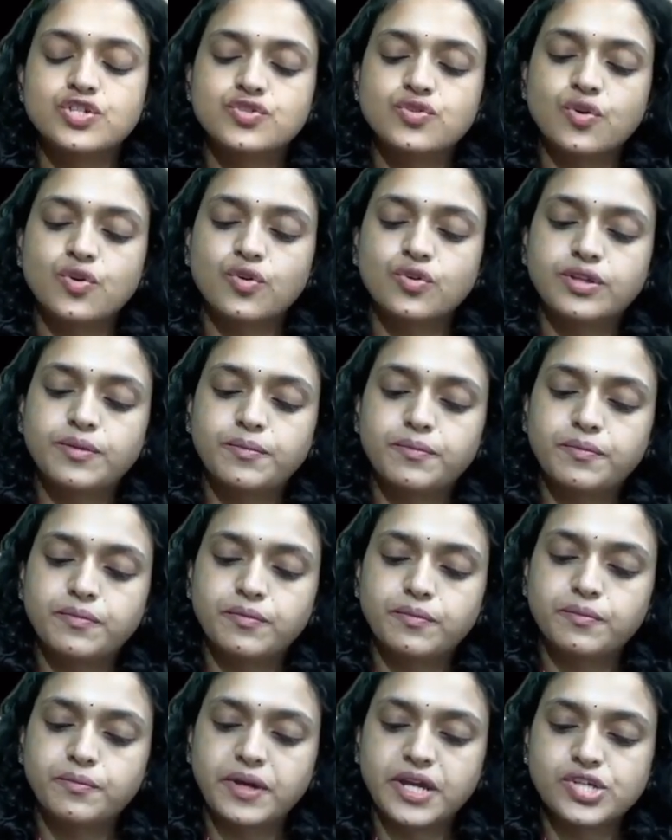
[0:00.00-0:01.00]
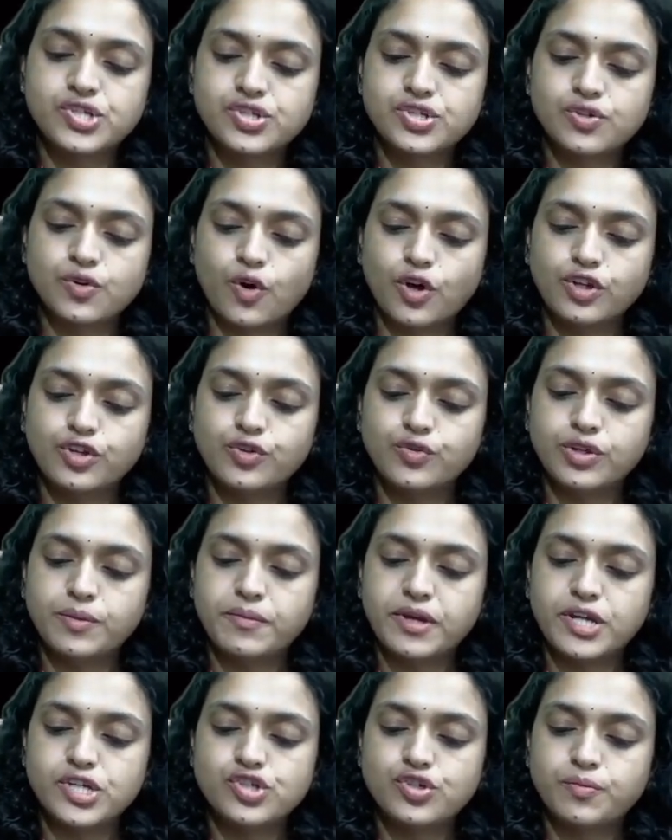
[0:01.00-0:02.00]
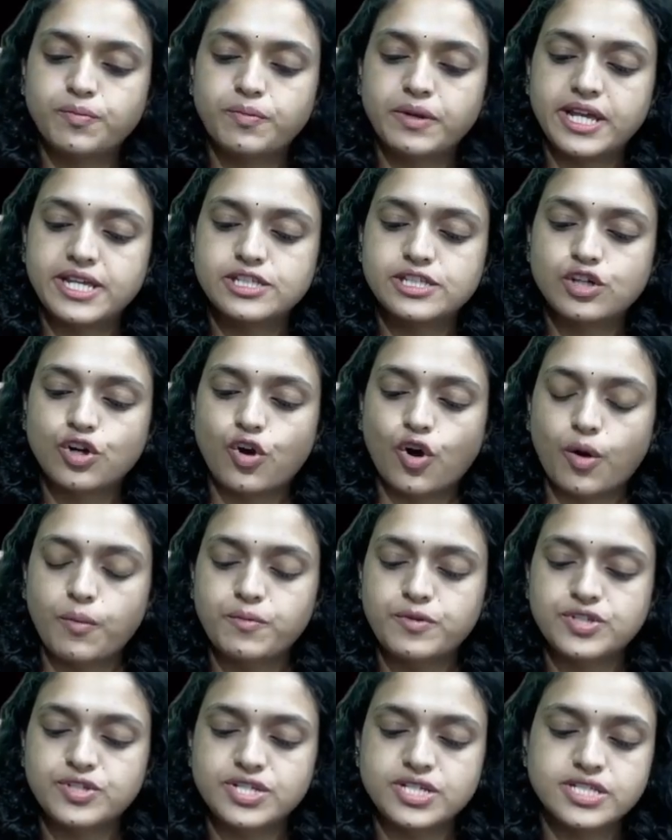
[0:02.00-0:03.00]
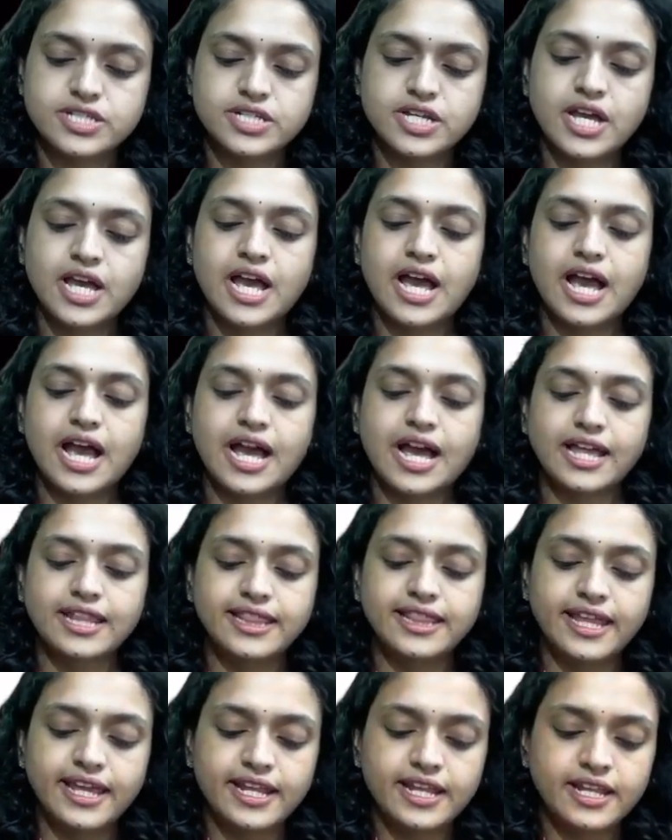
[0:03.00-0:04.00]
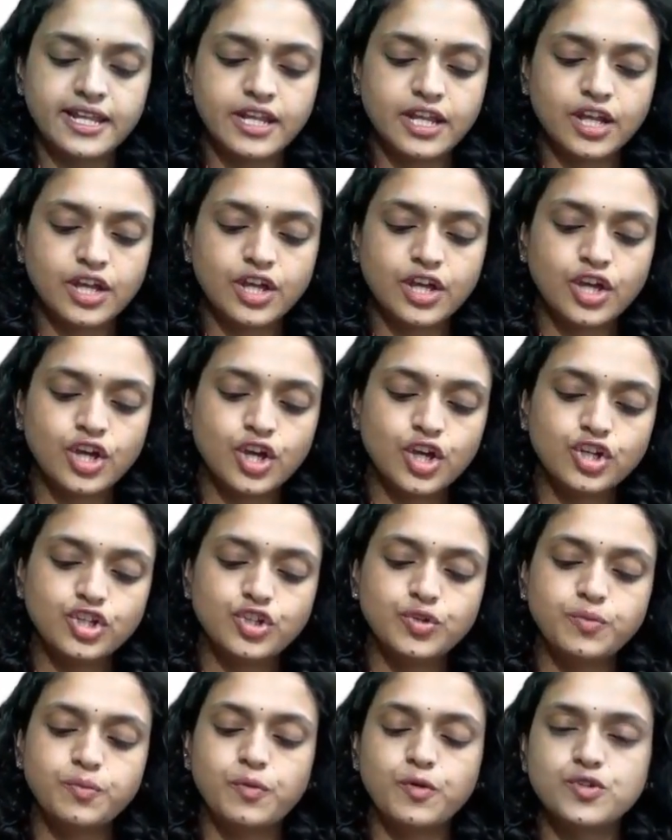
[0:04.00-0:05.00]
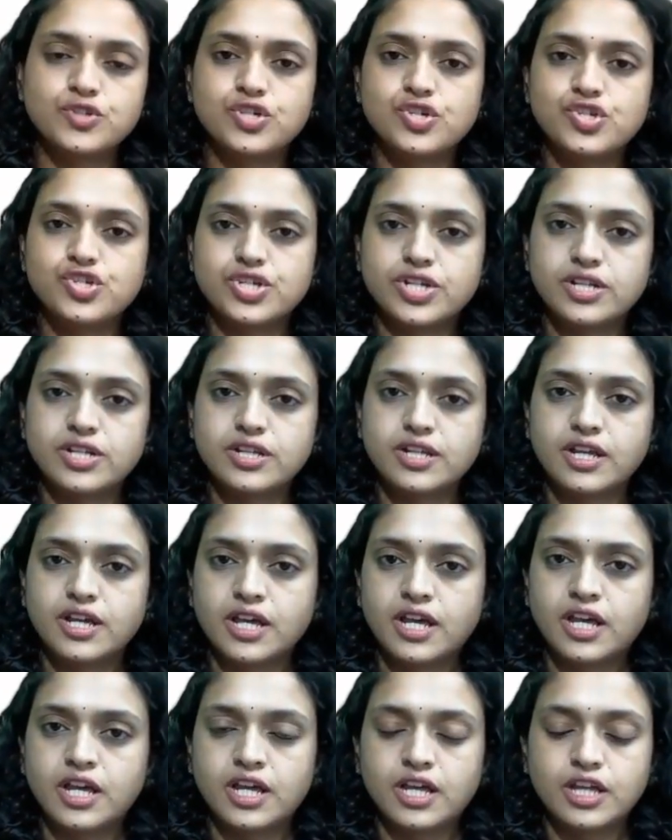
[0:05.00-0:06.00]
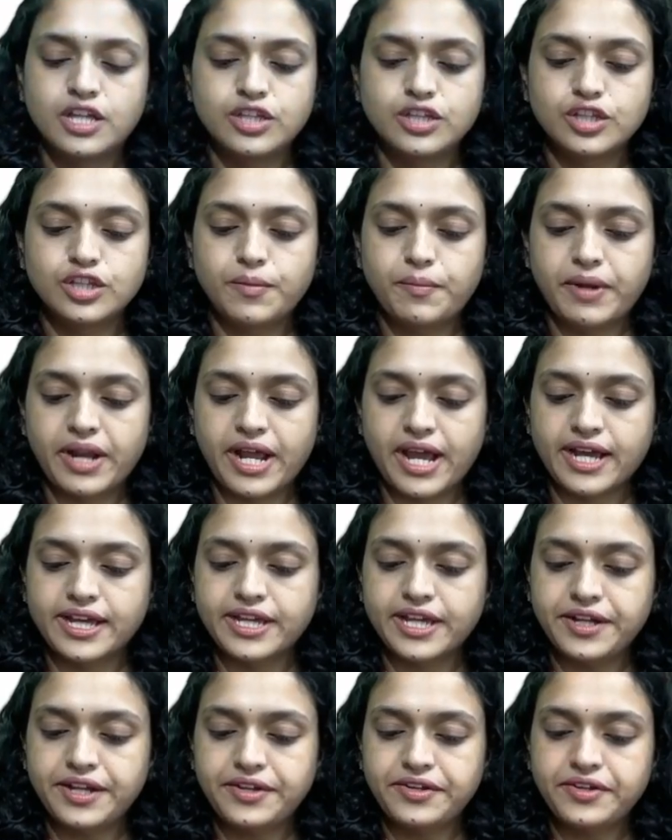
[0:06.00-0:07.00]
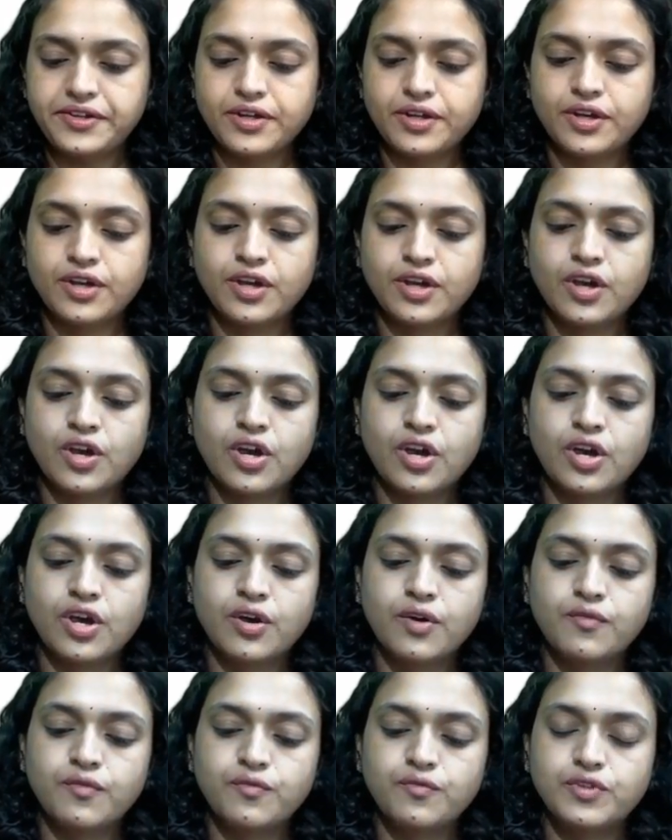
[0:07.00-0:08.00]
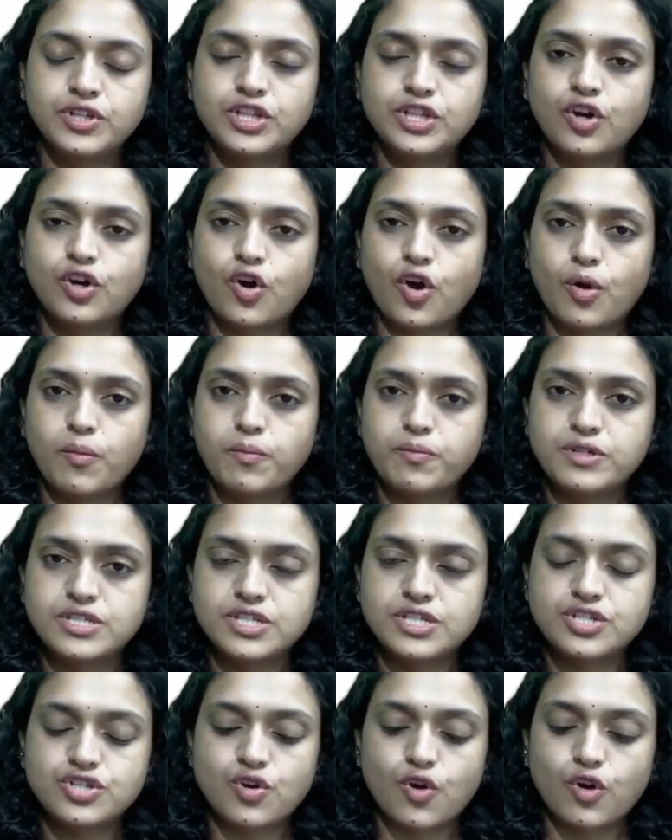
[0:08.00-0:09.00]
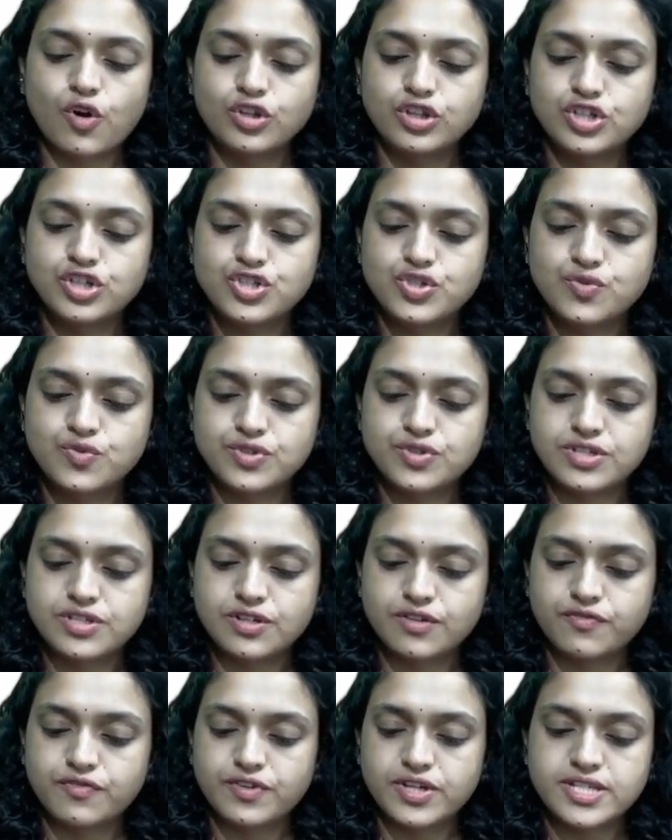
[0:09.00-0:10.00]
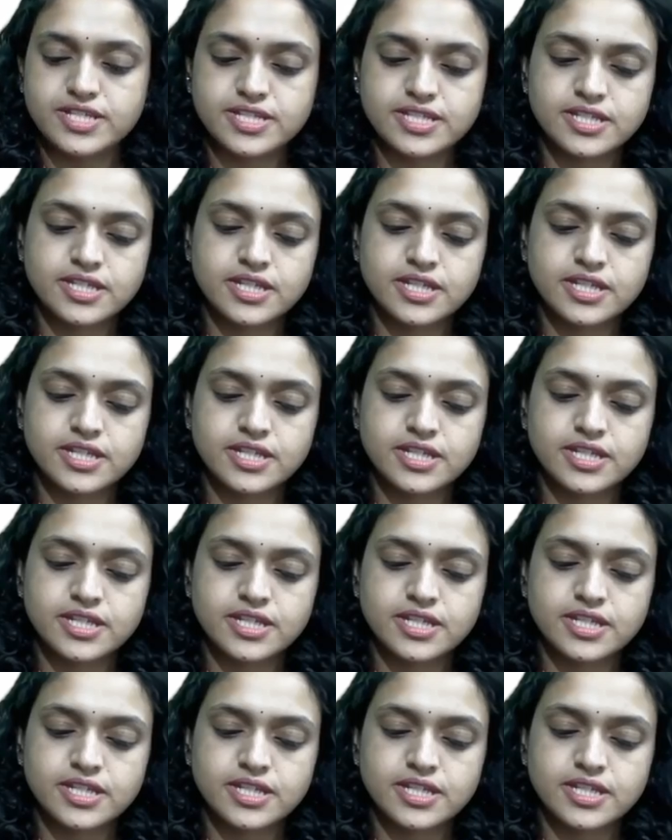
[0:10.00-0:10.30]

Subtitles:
the mesh onto the mesh you place the composite and then you position the bracket with the composite on the tooth surface.